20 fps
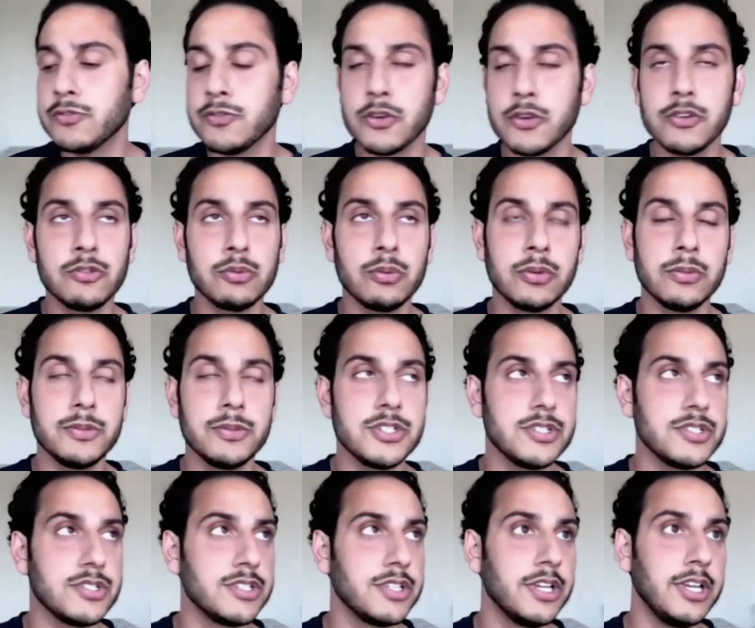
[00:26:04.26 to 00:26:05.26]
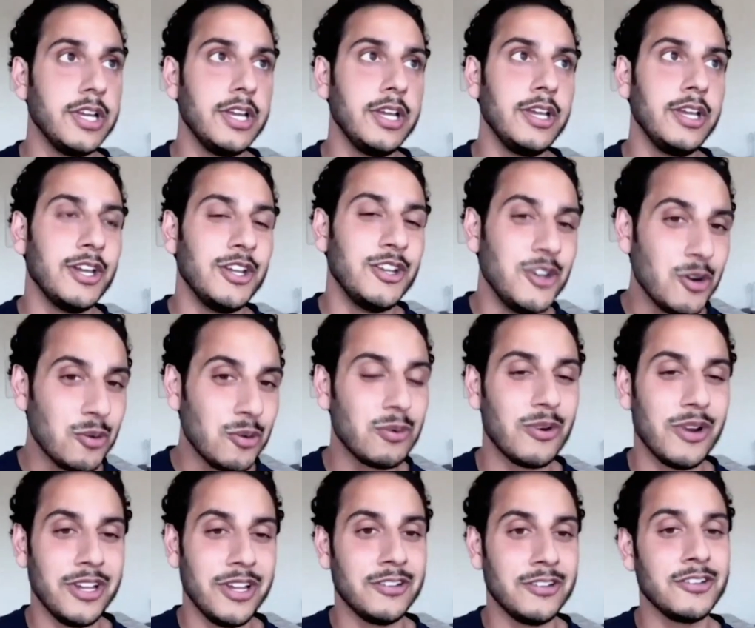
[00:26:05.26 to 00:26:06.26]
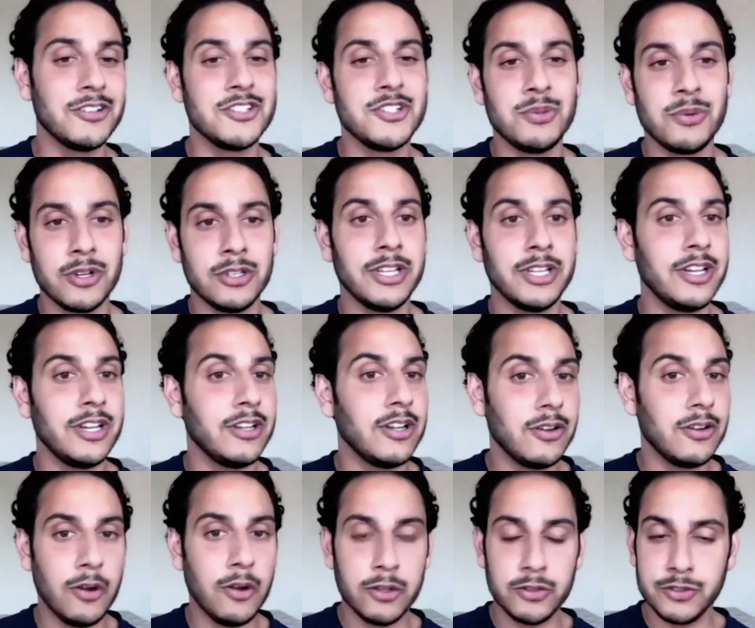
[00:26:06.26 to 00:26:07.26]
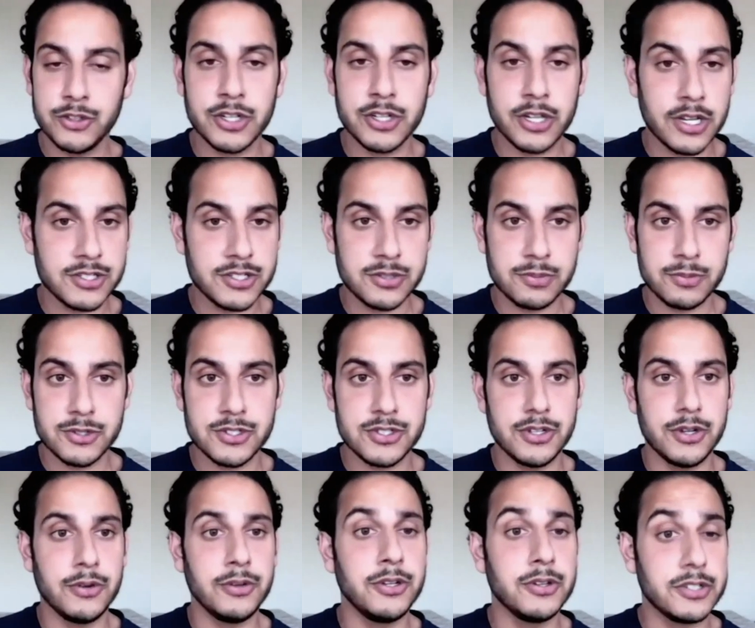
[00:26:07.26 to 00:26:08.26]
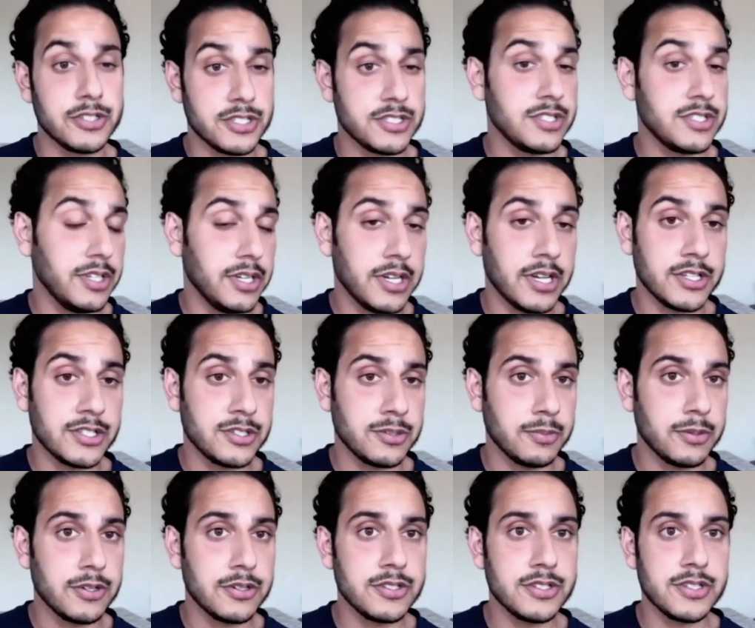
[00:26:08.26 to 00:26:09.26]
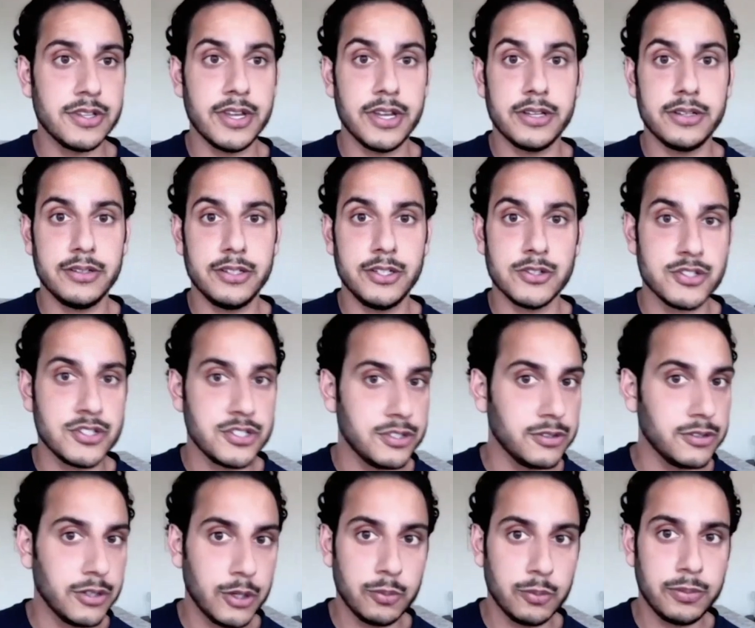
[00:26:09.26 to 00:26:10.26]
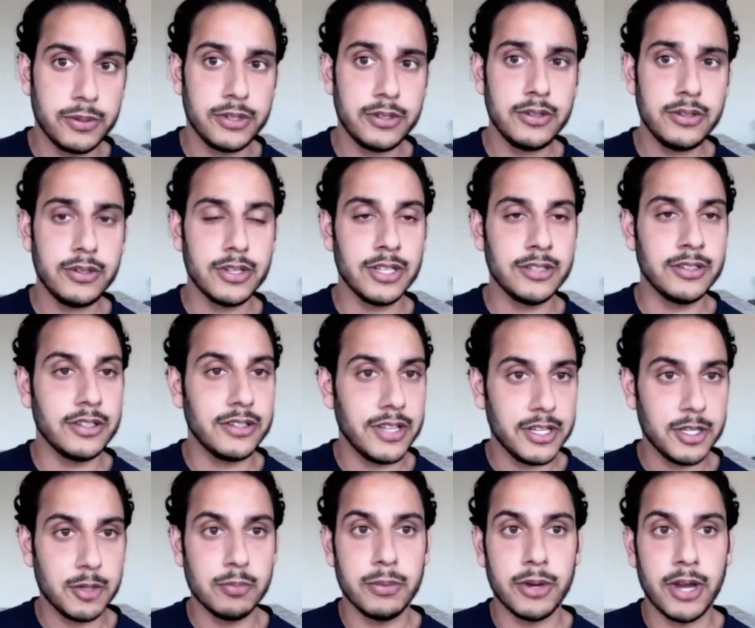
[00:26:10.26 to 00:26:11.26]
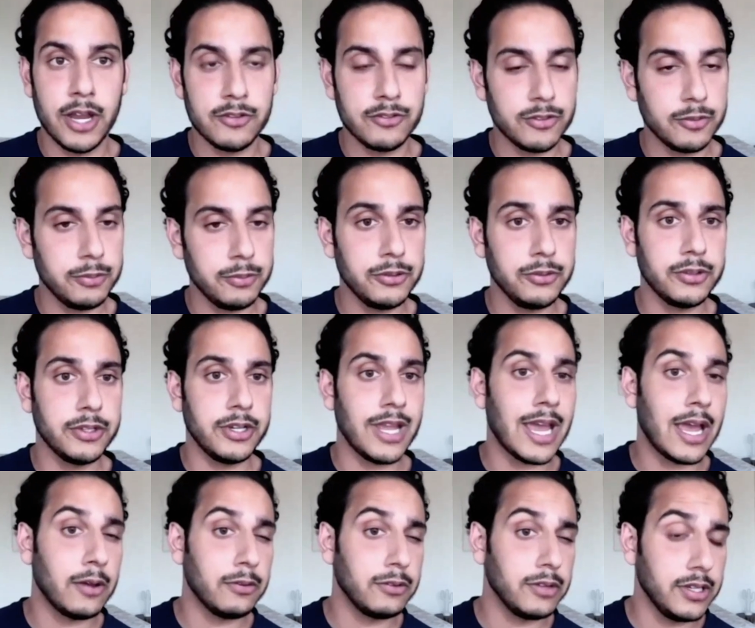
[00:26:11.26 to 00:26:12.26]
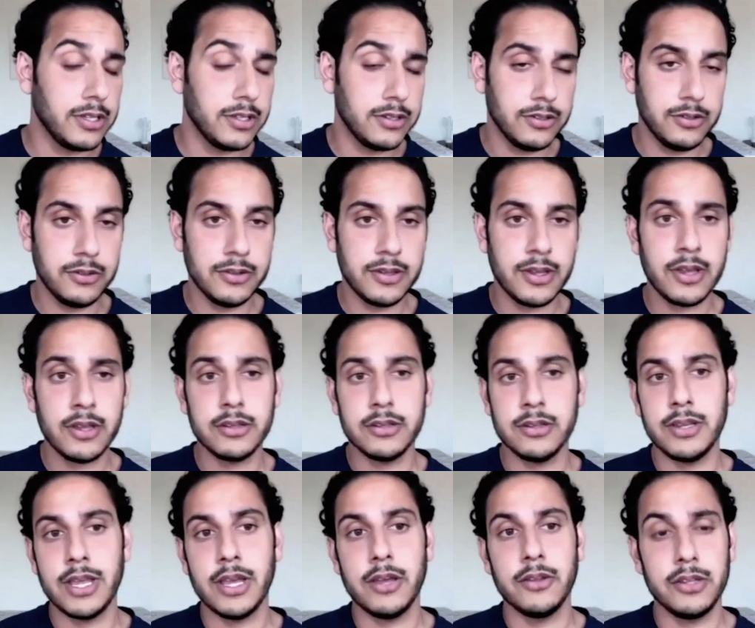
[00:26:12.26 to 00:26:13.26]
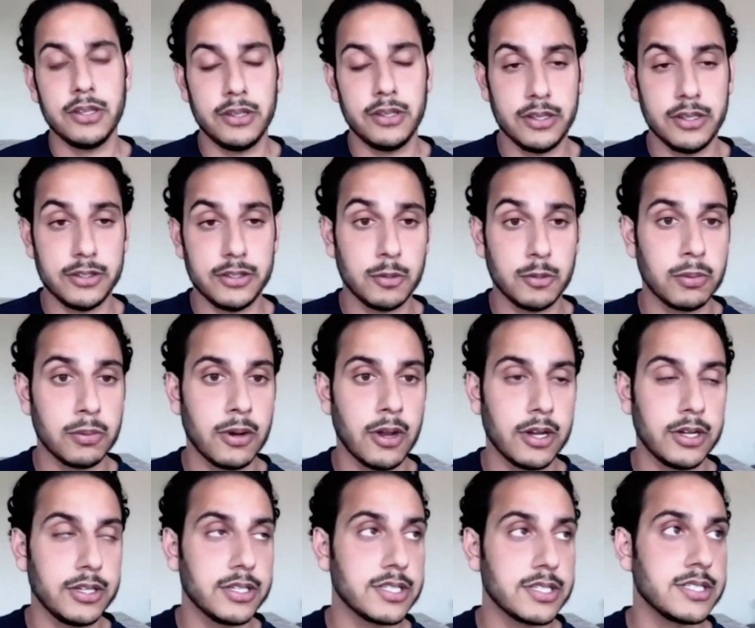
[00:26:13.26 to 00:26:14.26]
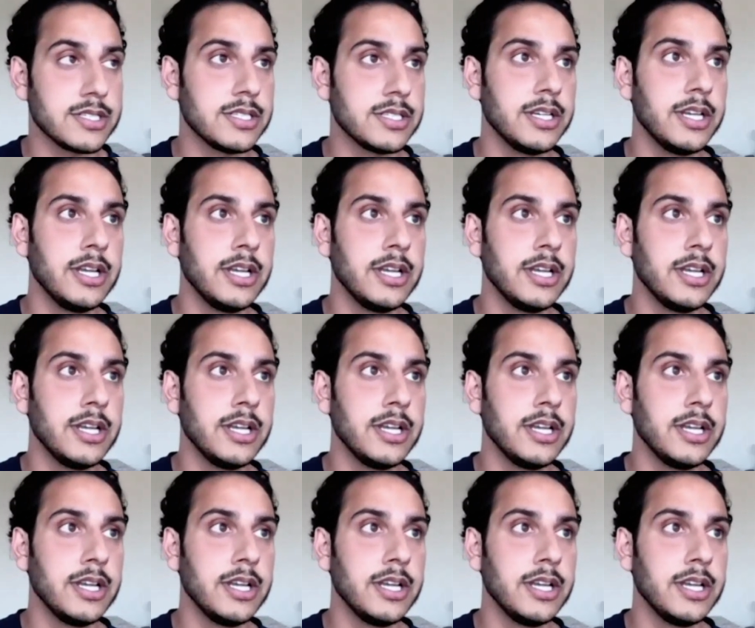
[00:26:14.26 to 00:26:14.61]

first one, which is a no-brainer, is you want to let all of your customers know, your existing customers, that you're still open and that they can buy from you and how they can do that and how they can get their products.